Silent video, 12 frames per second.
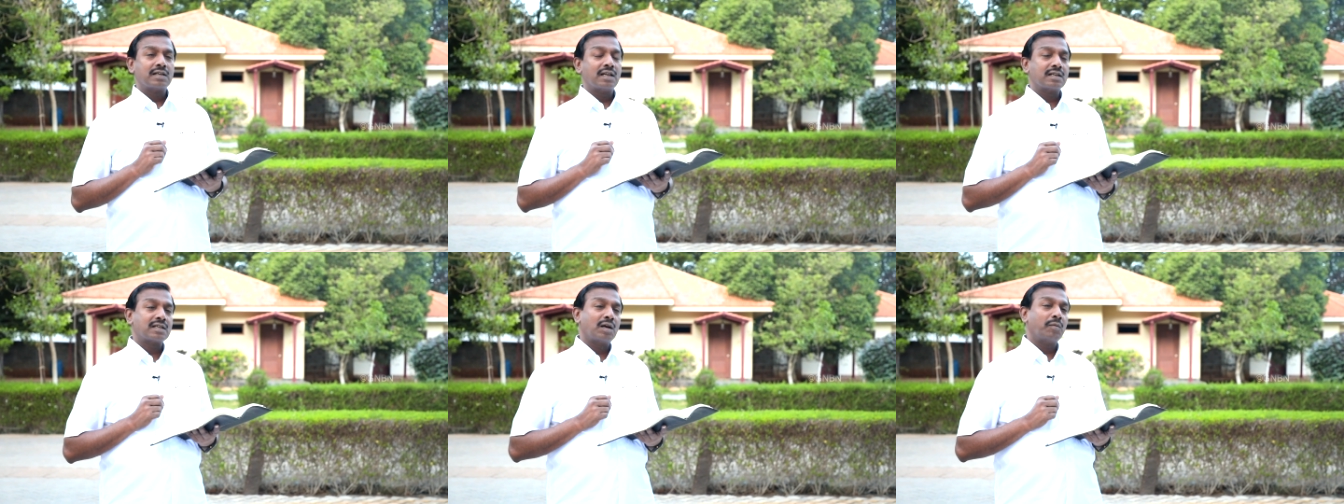
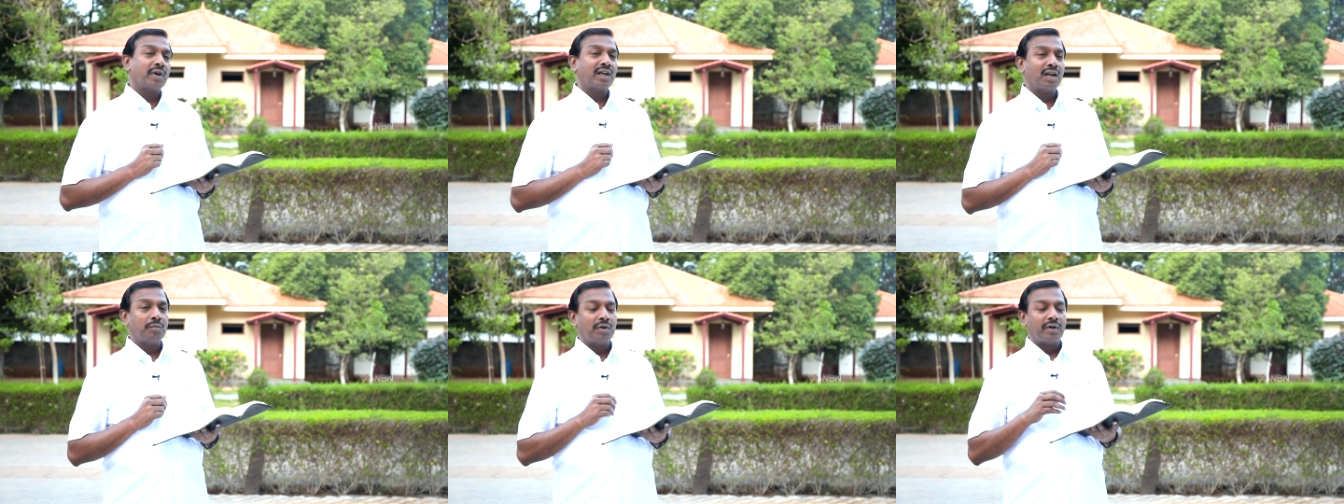
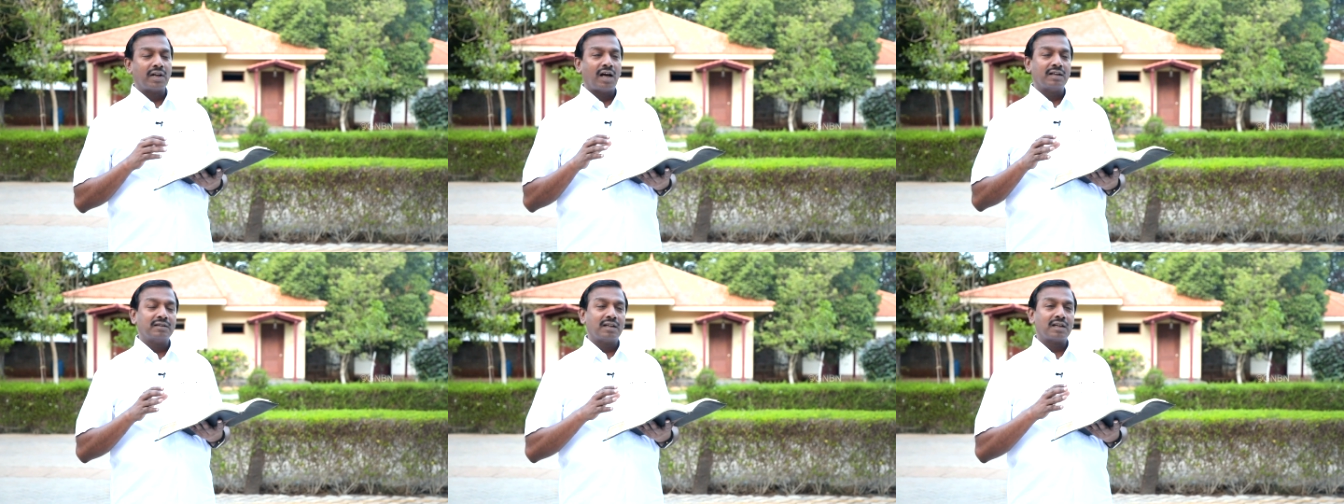Sometimes we
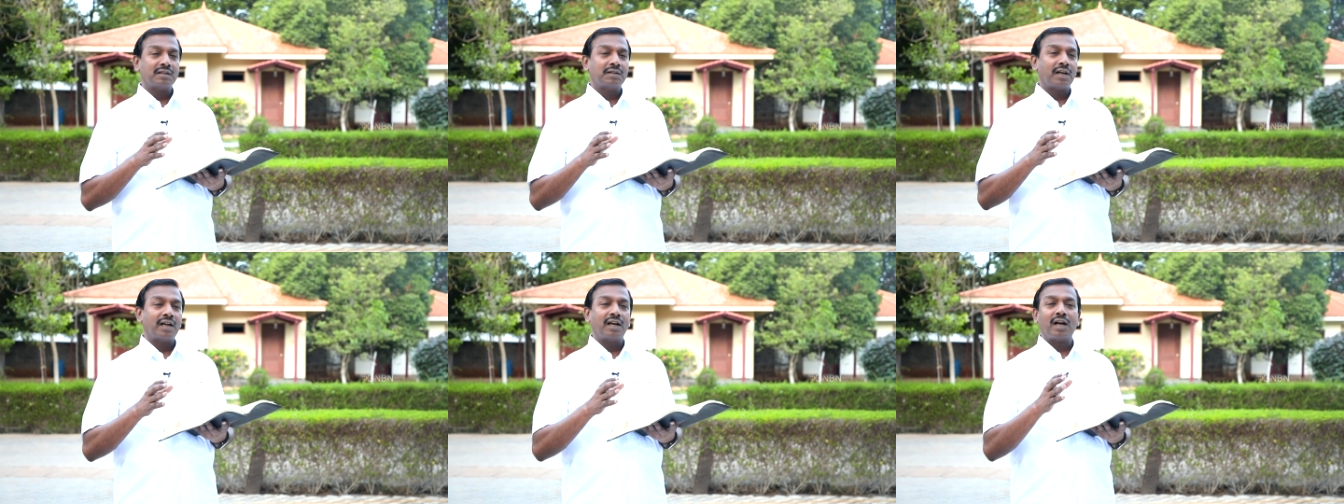feel as though
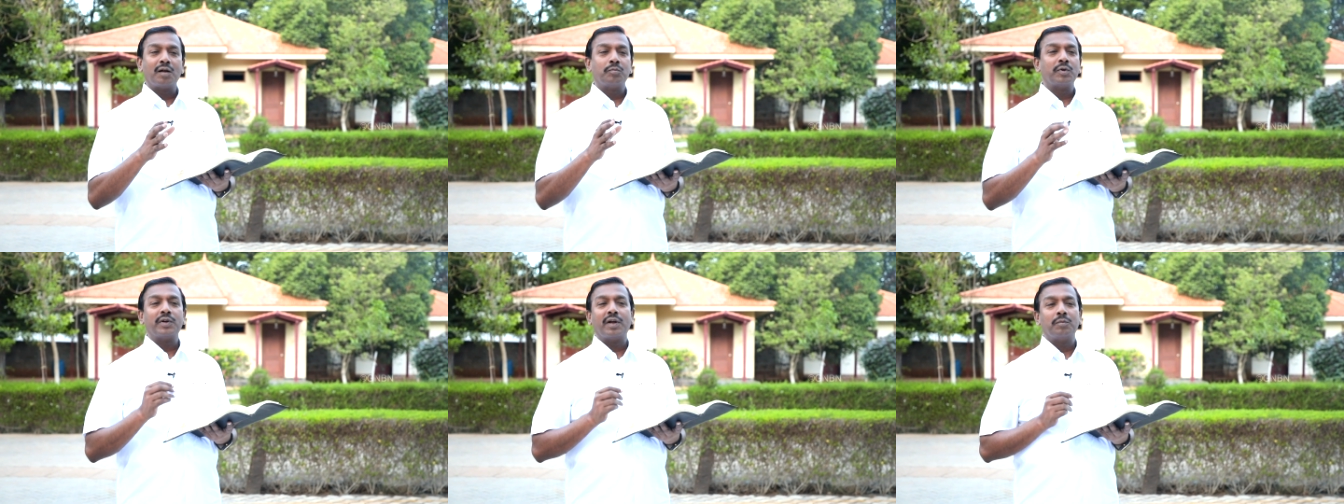we are
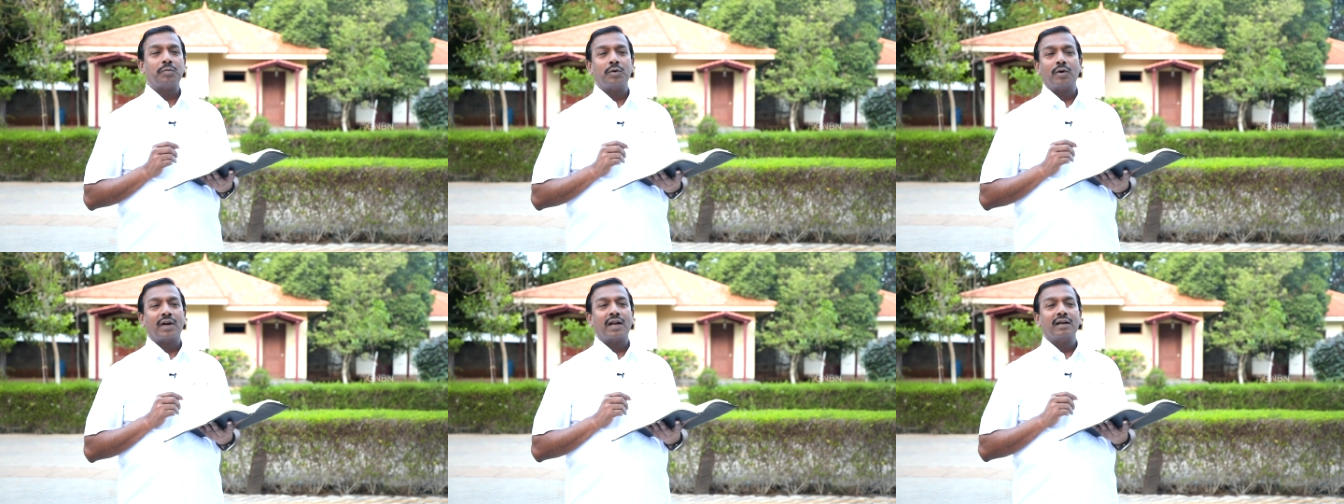walking in a
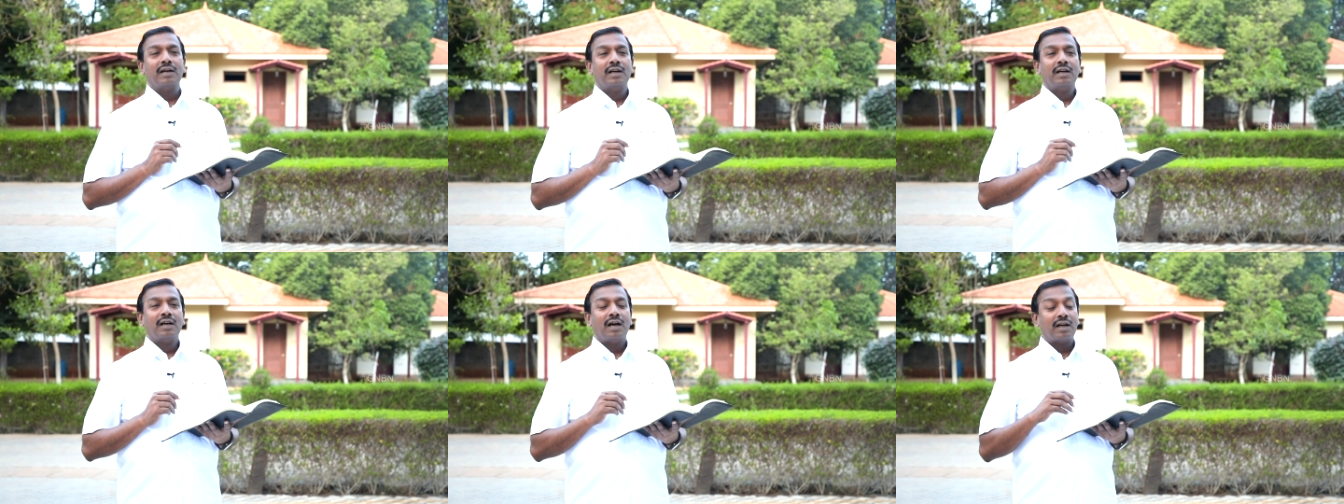
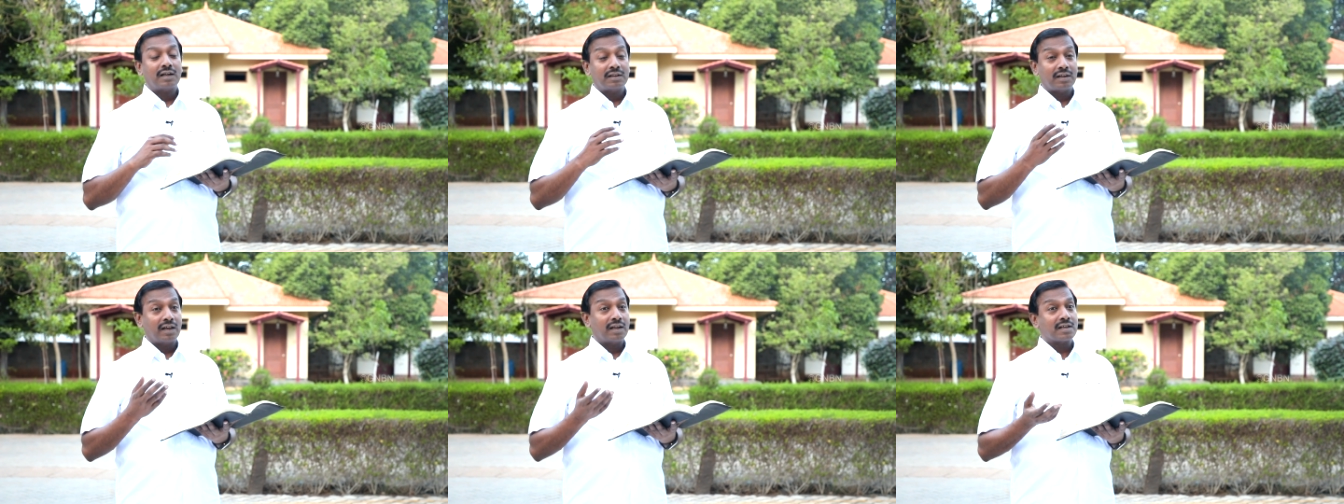desert,
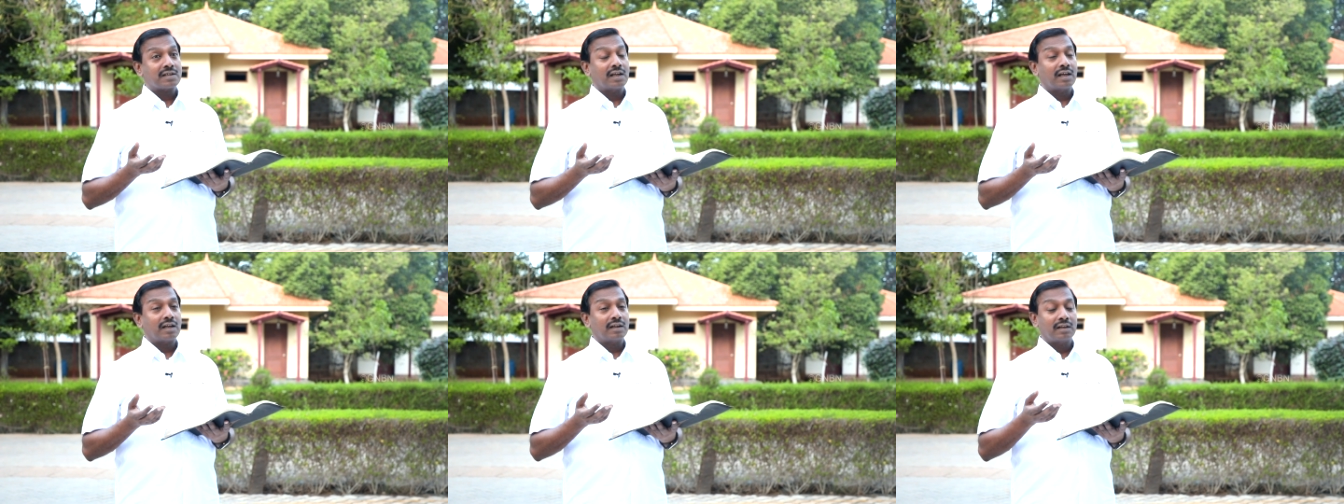wondering how
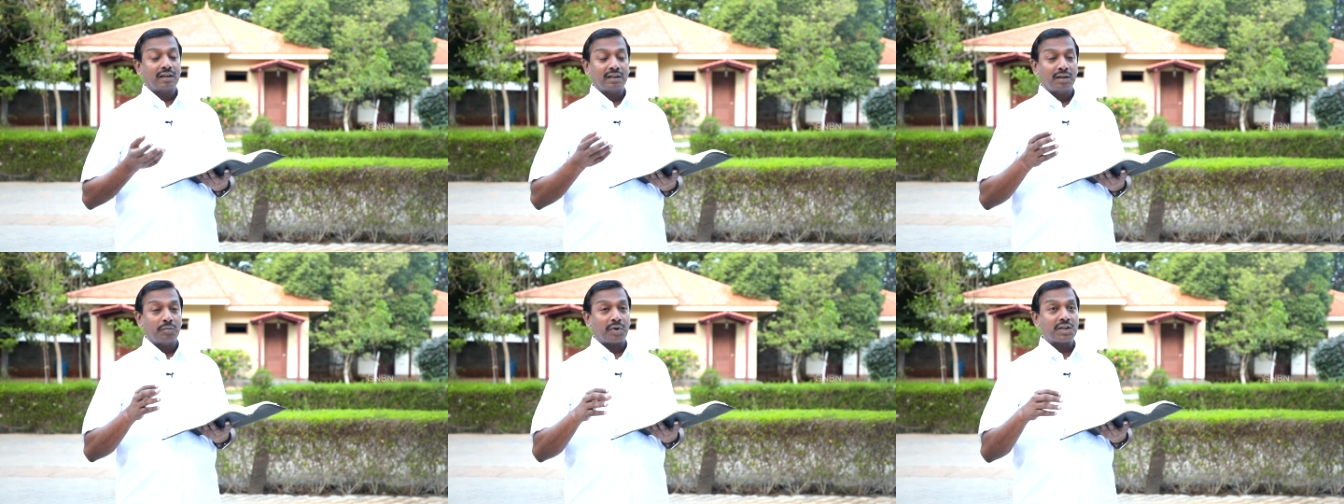we are going
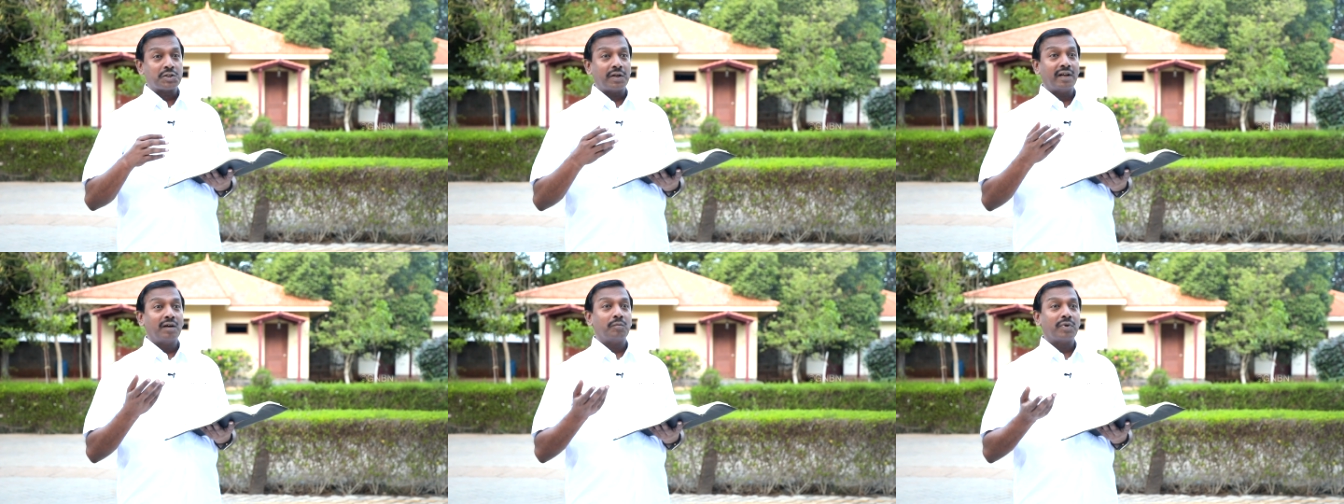to
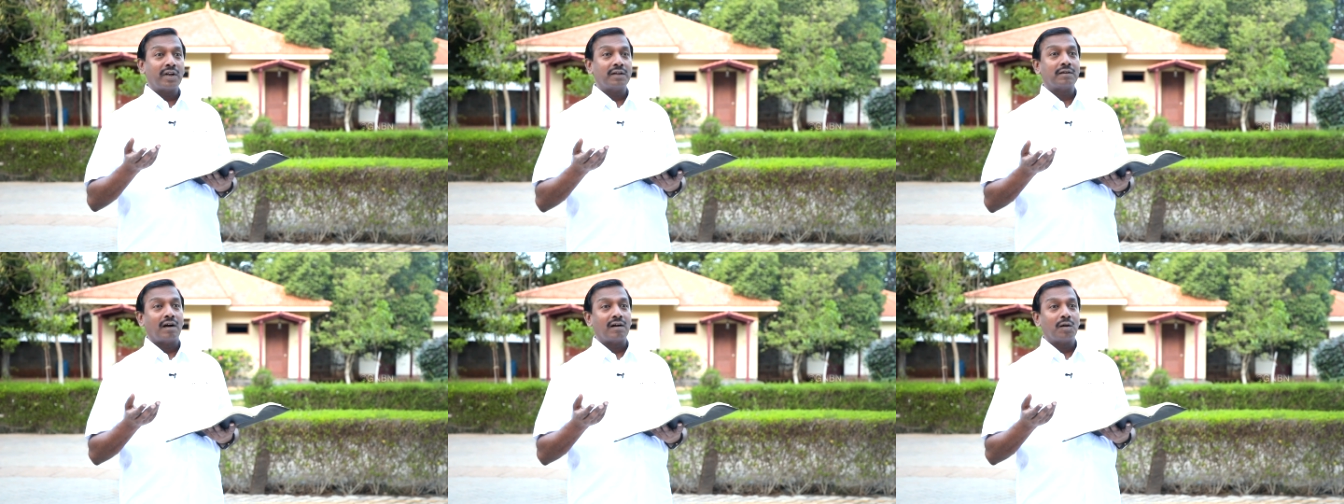overcome this
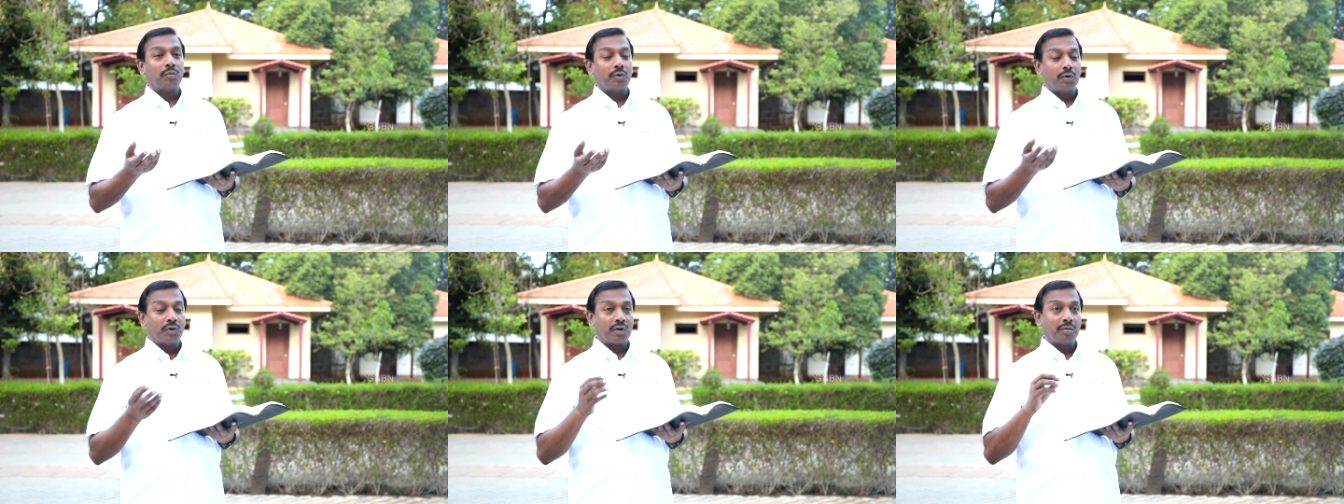problem or
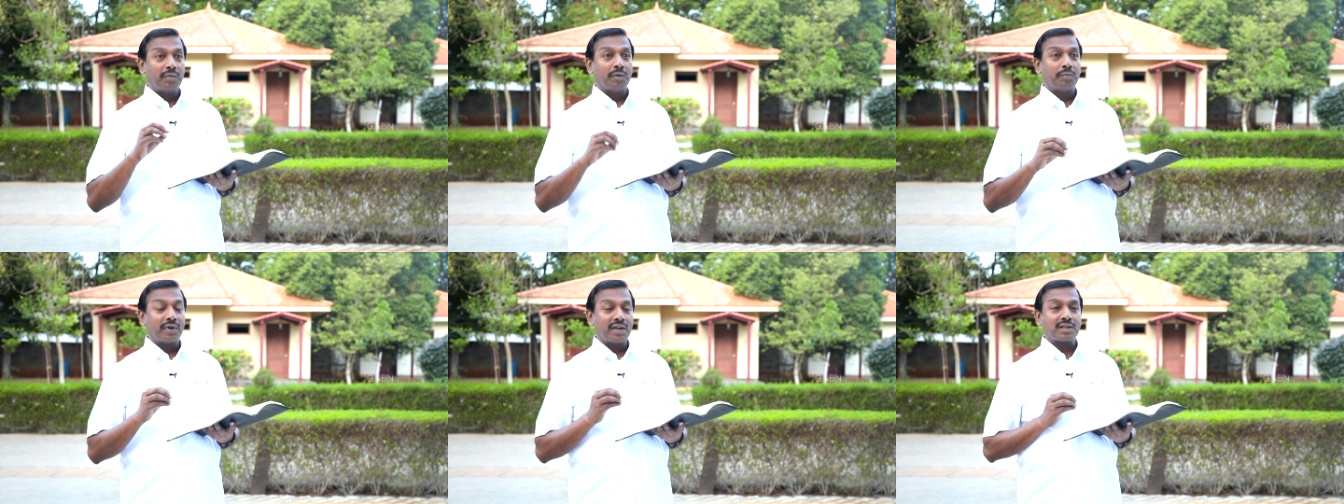tackle
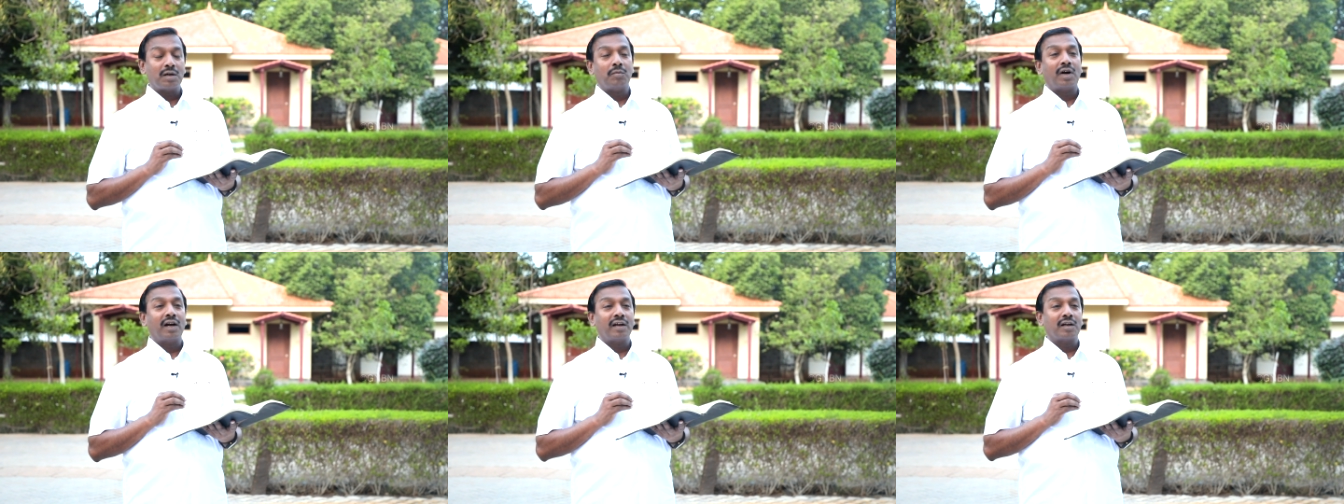this
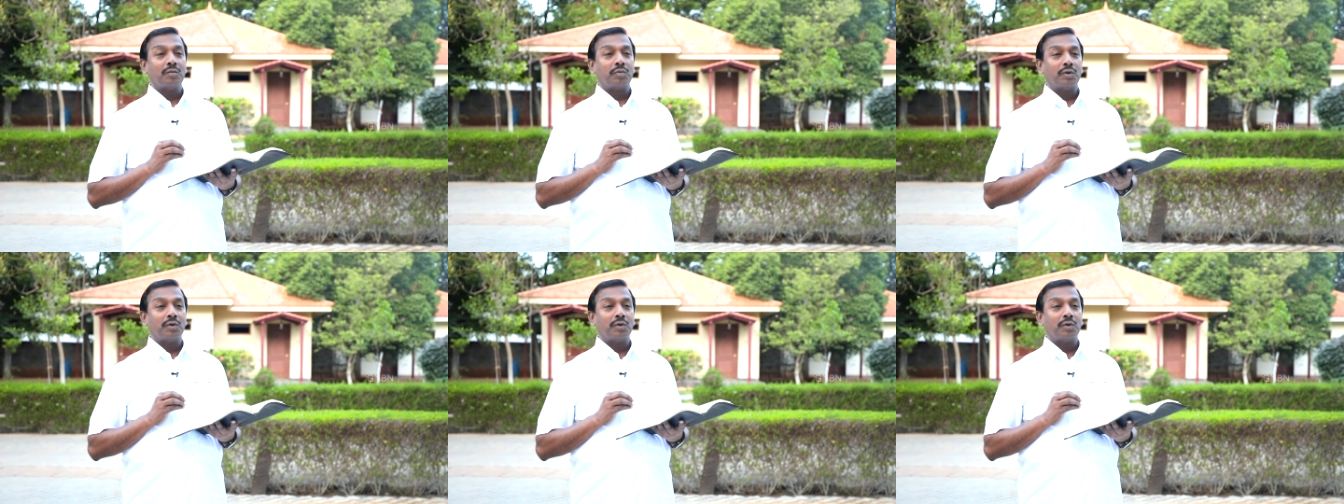particular